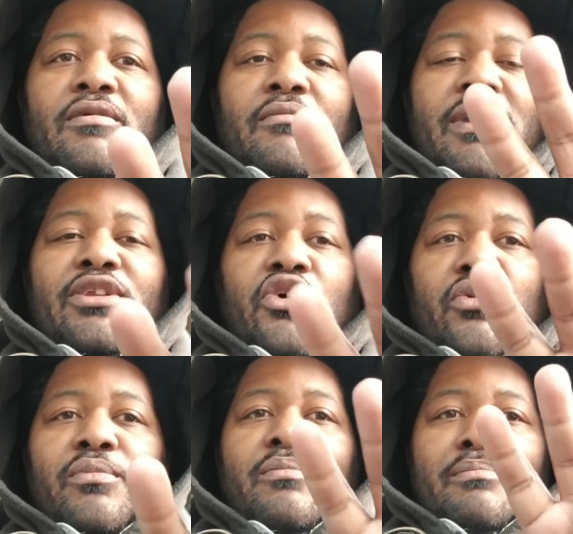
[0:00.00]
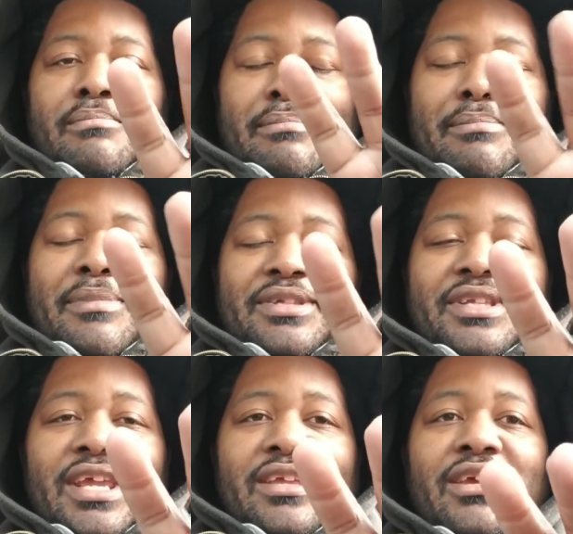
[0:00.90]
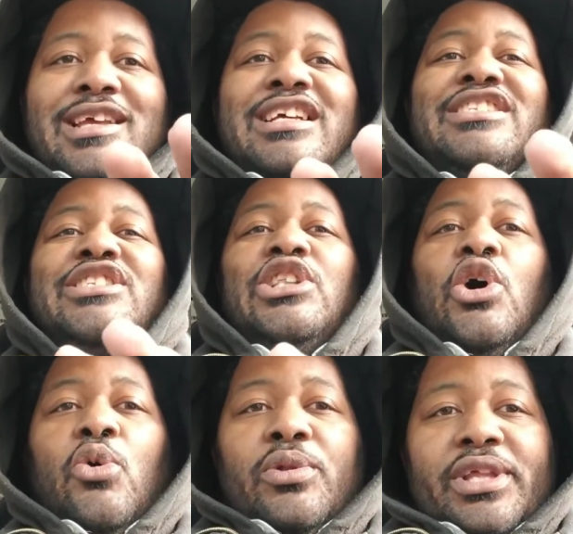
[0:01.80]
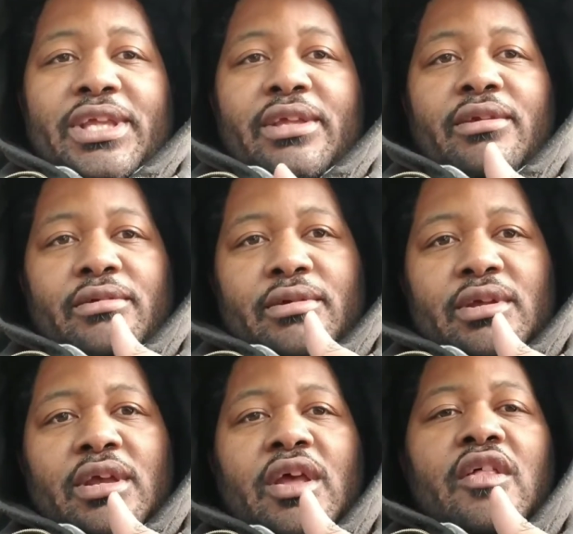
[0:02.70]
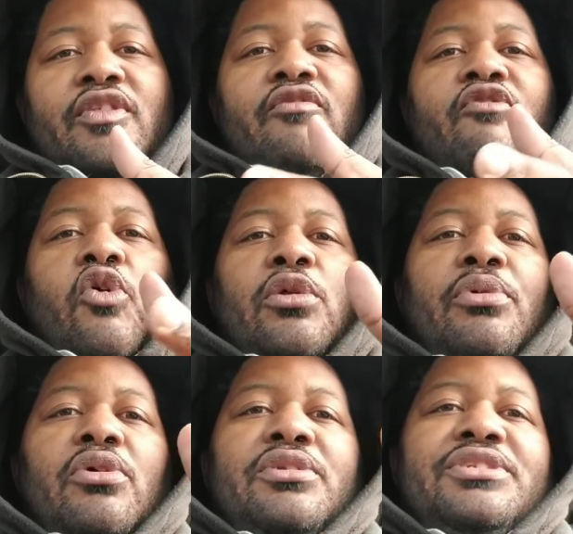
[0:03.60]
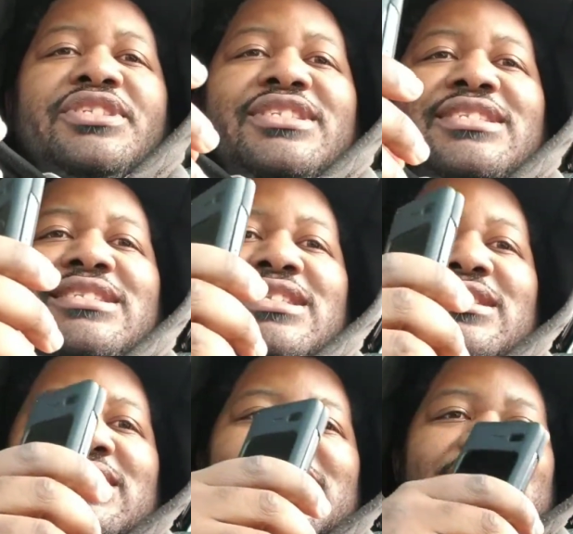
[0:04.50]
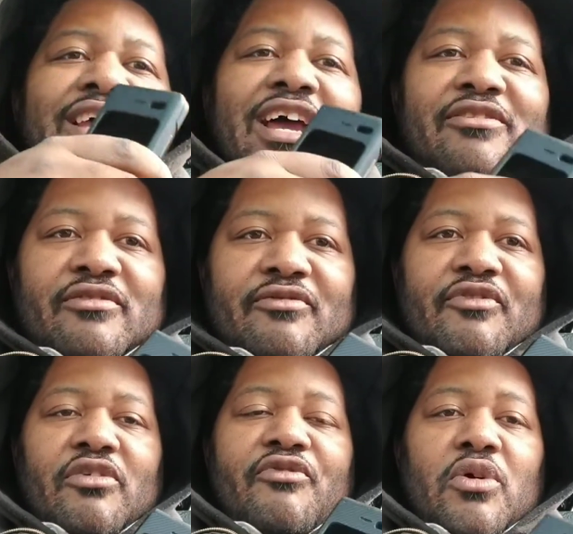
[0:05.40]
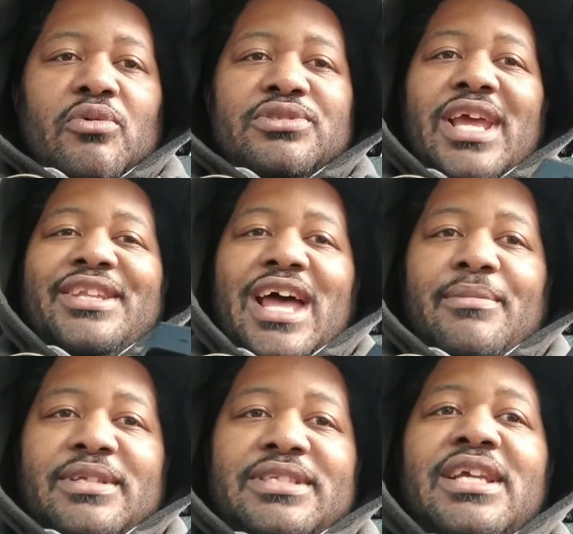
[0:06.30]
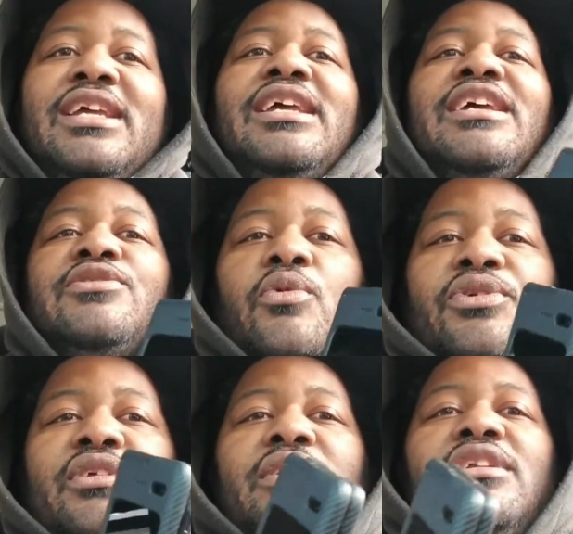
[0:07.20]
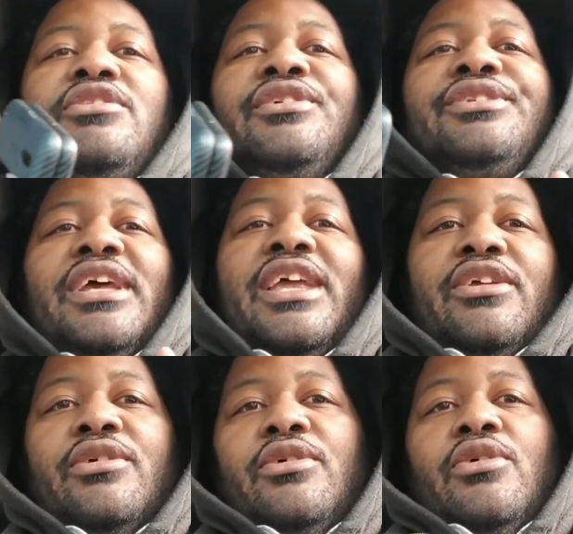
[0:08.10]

make no mistake, slowly the foldable design for phones and tablets is going to take